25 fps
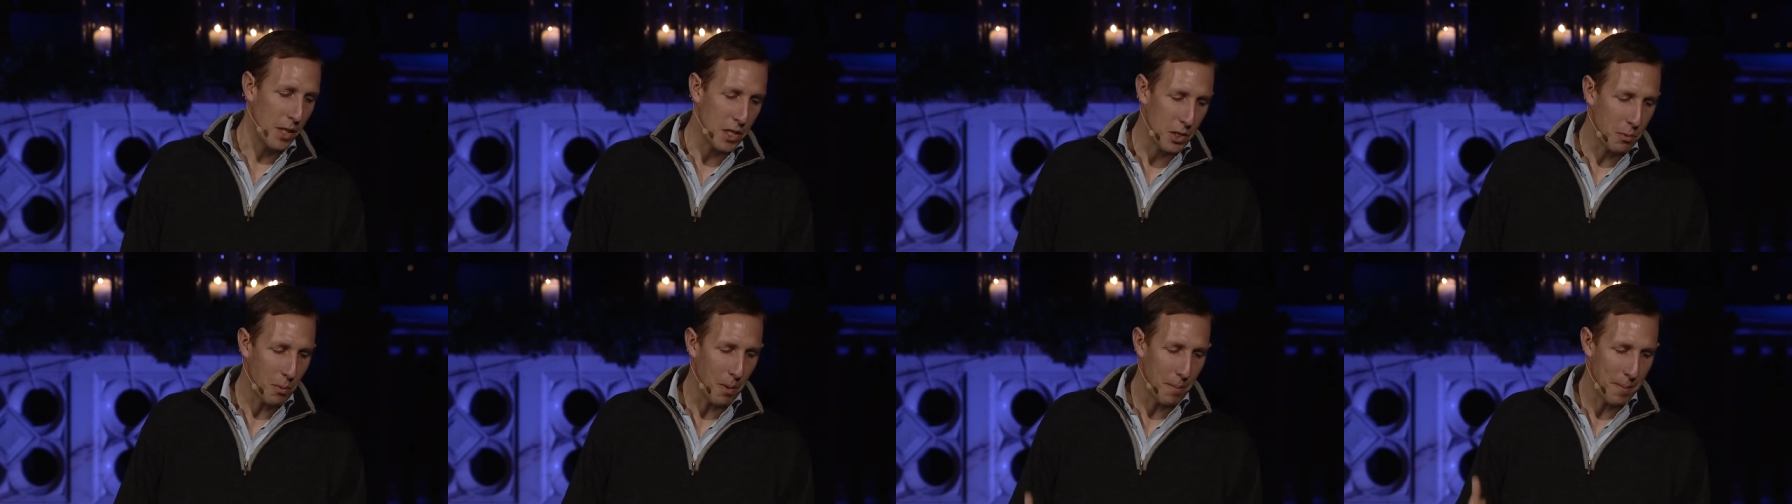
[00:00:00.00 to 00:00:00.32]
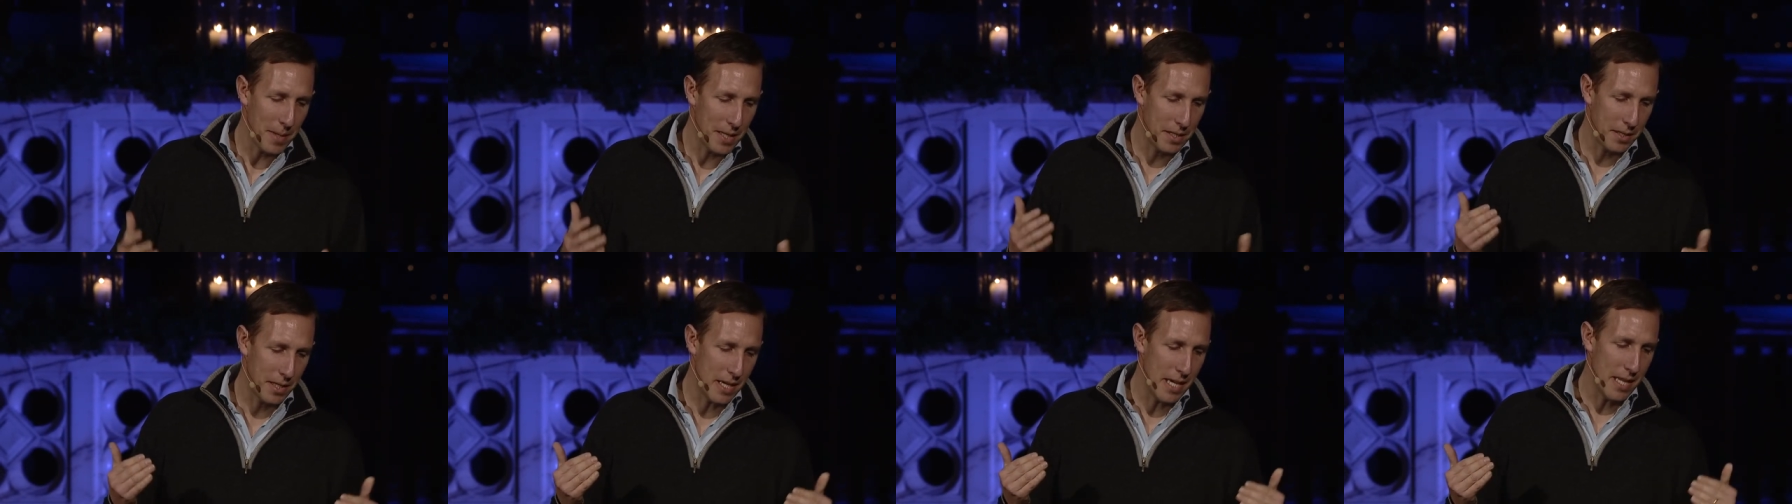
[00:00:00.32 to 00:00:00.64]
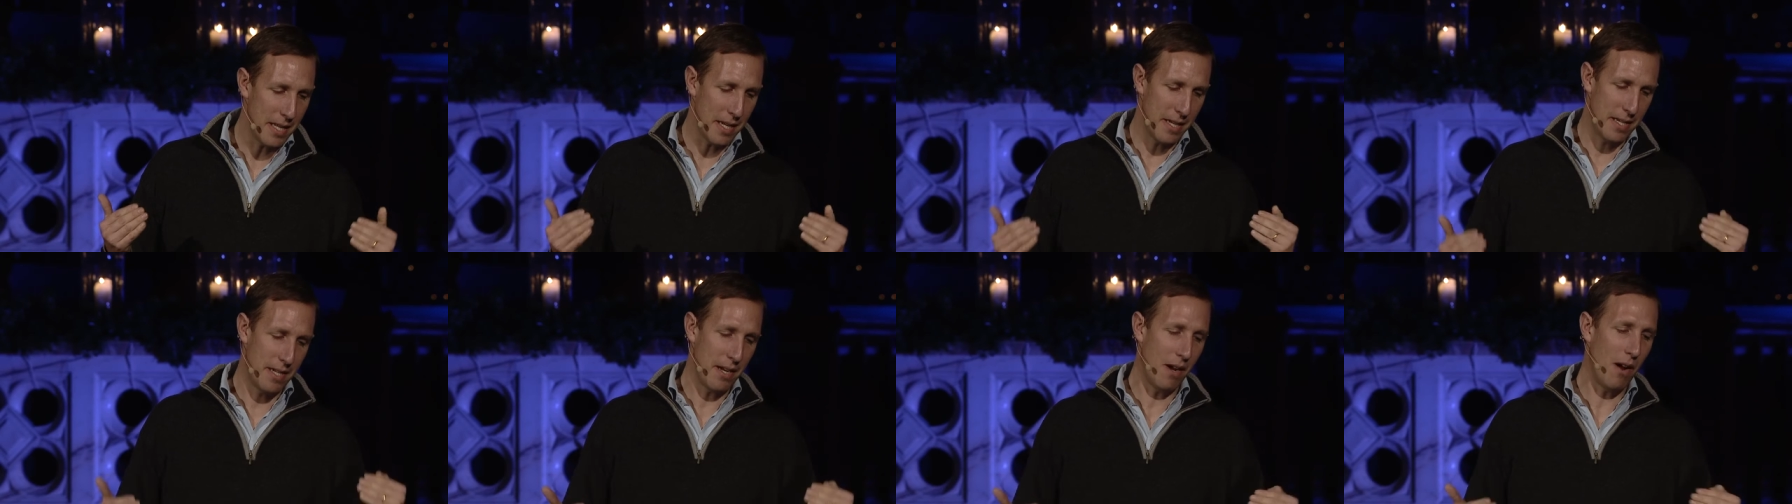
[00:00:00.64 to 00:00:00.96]
it's when we see
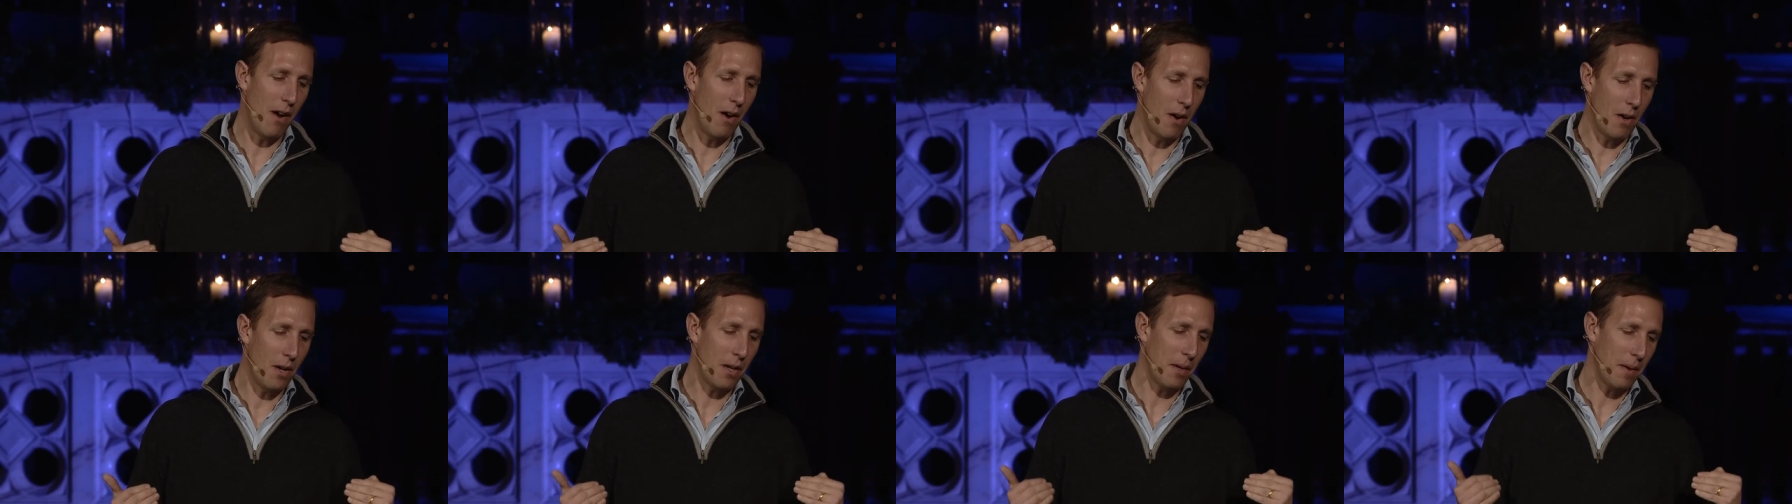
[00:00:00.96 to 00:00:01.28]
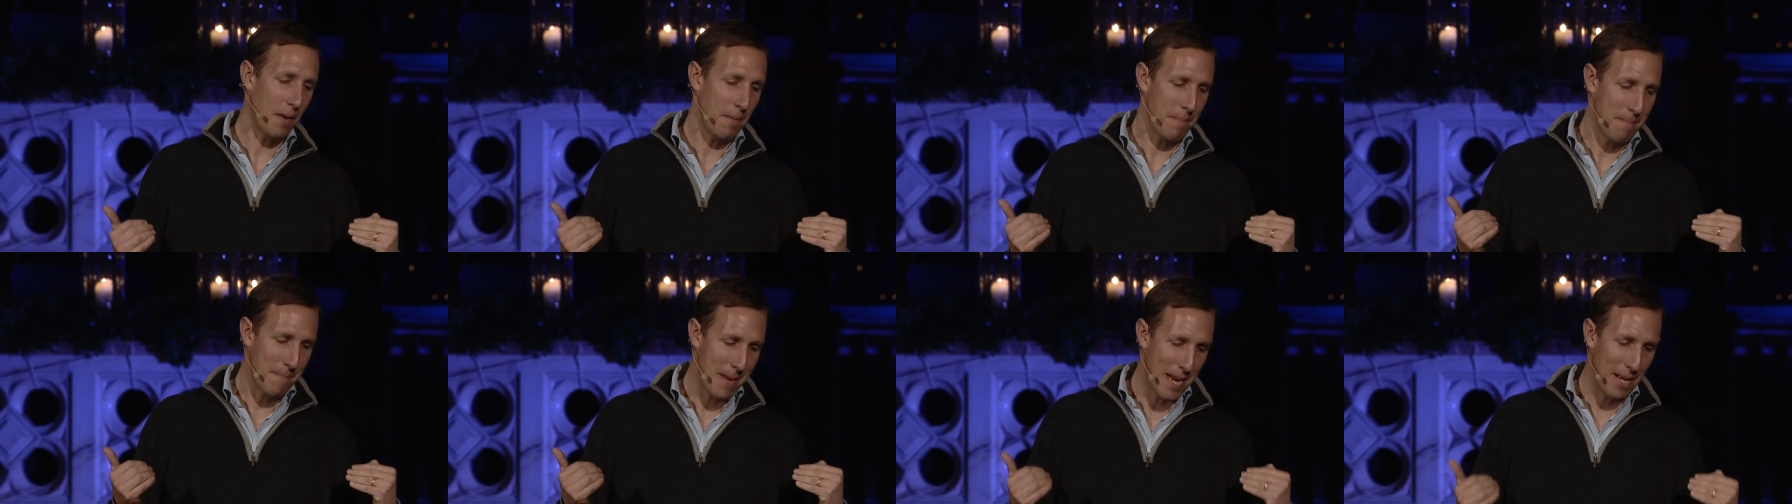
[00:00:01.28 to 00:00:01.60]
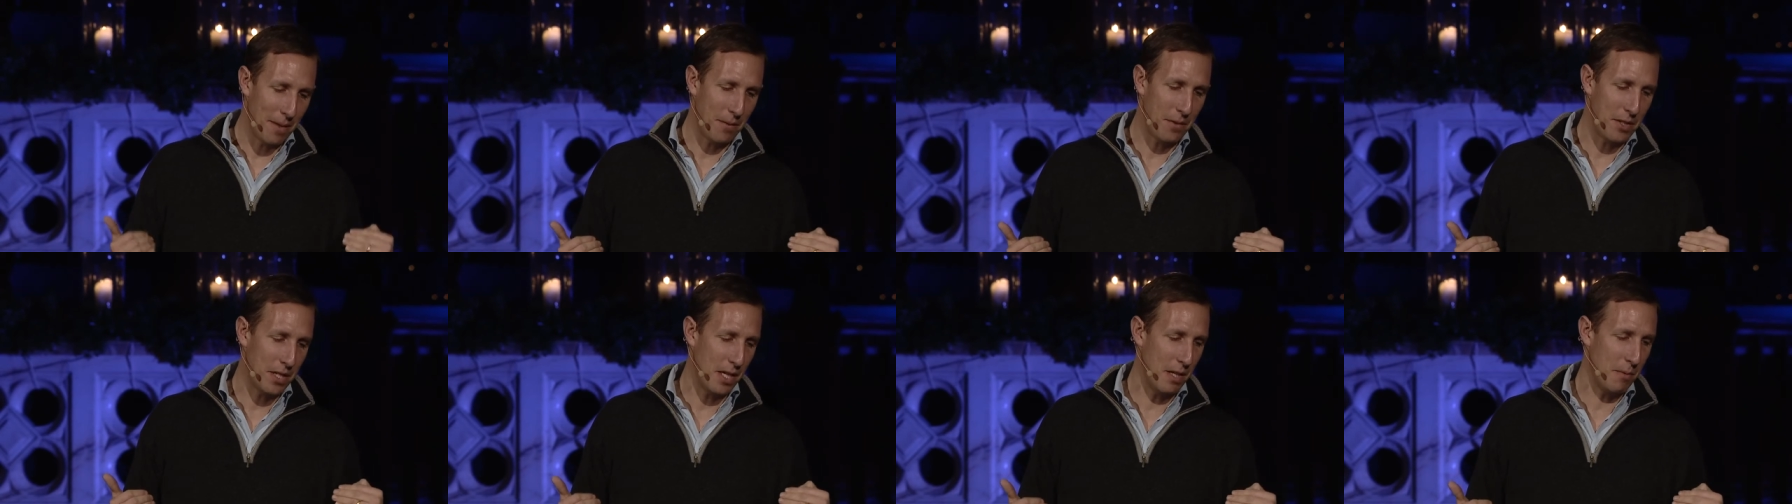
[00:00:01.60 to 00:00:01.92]
the dark
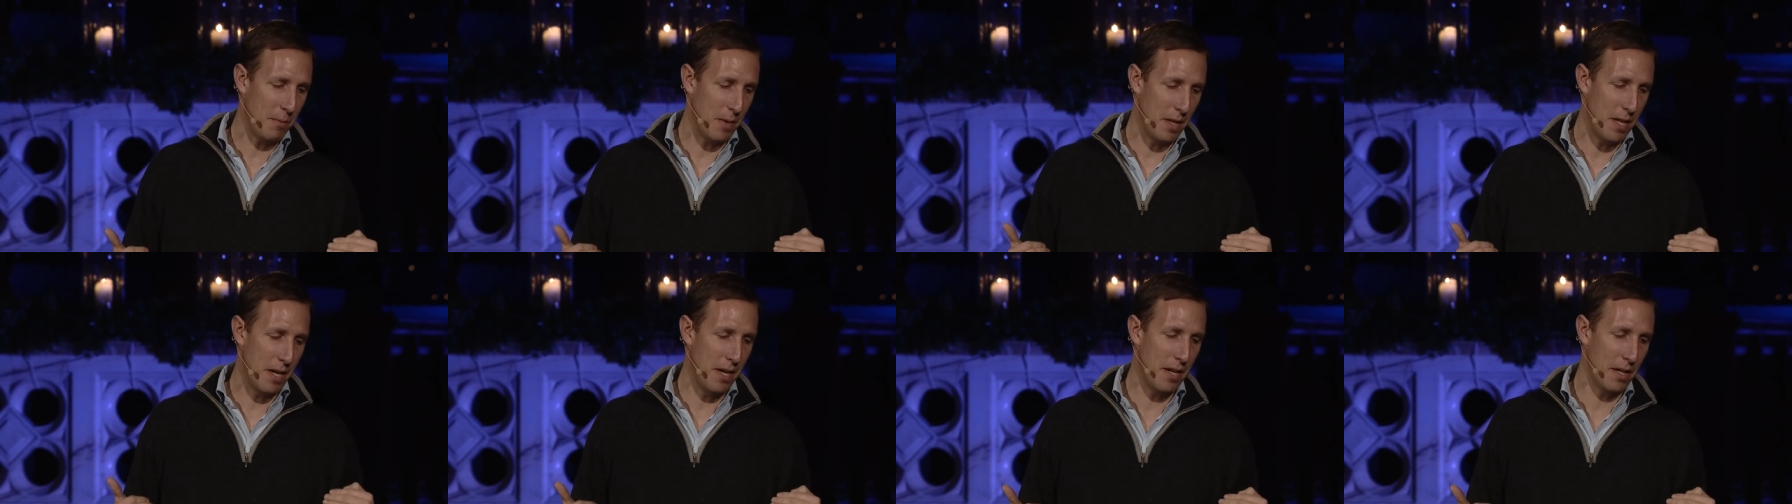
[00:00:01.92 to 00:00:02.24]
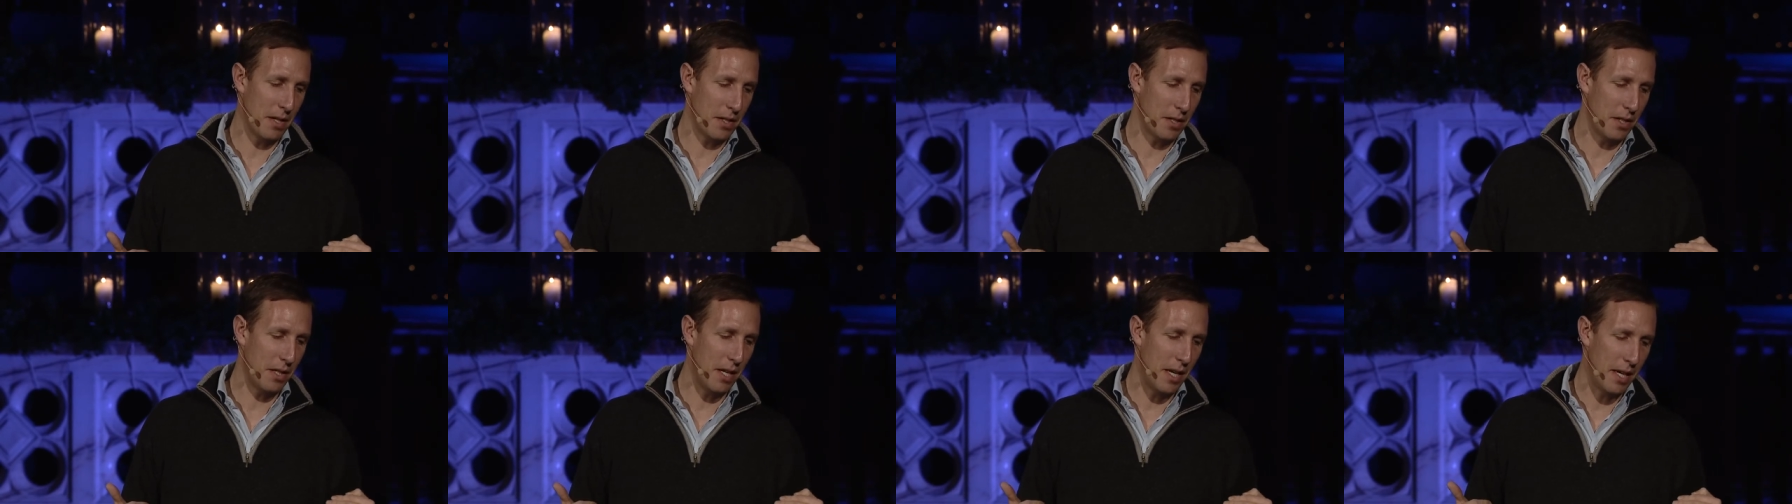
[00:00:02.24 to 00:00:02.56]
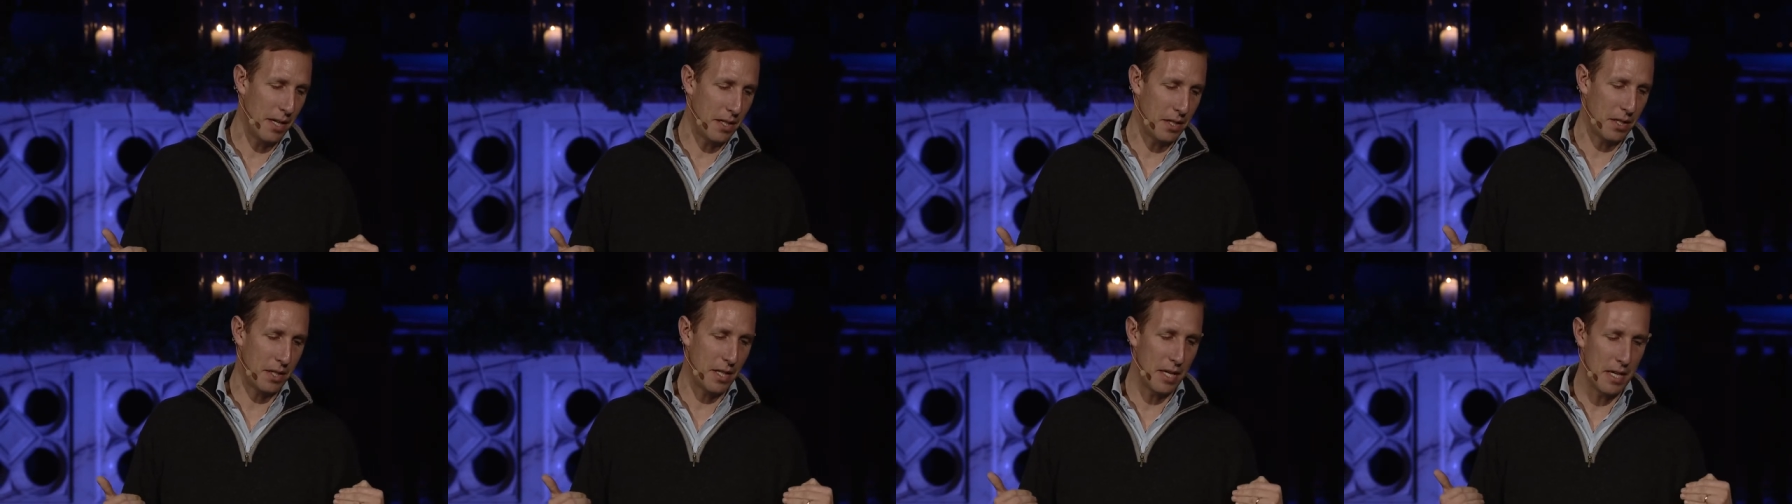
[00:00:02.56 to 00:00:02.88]
mountain within us,
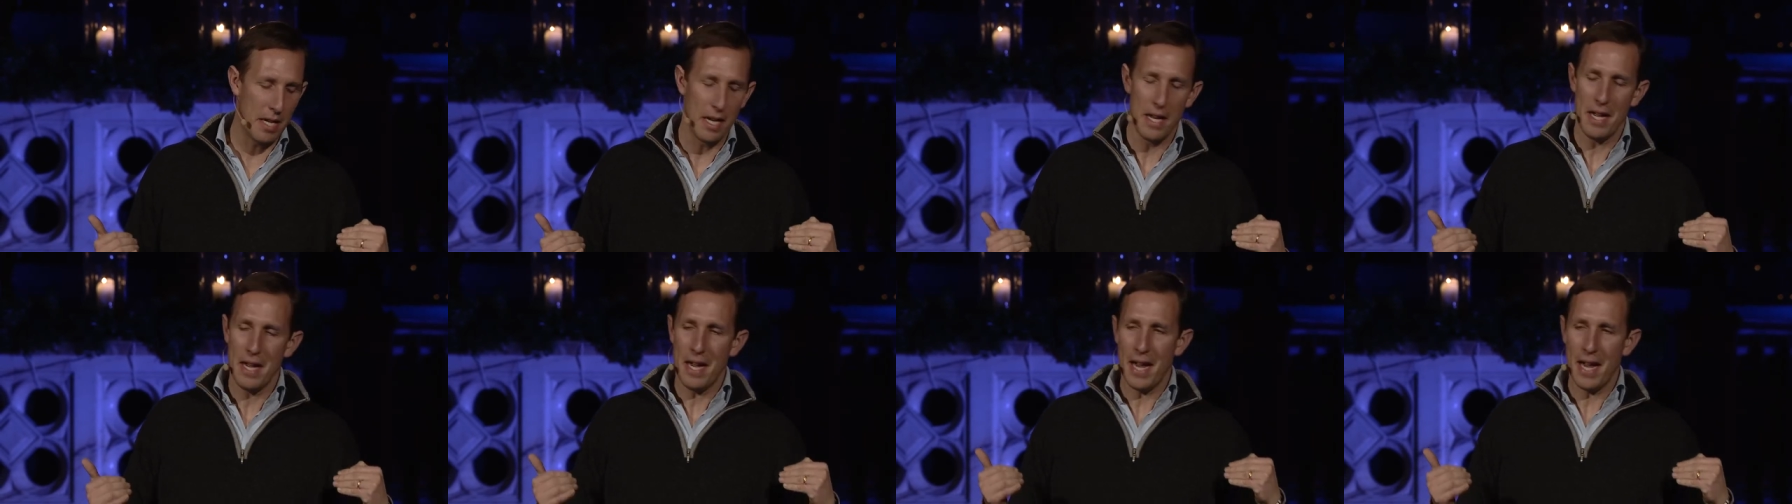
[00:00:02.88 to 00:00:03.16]
it's the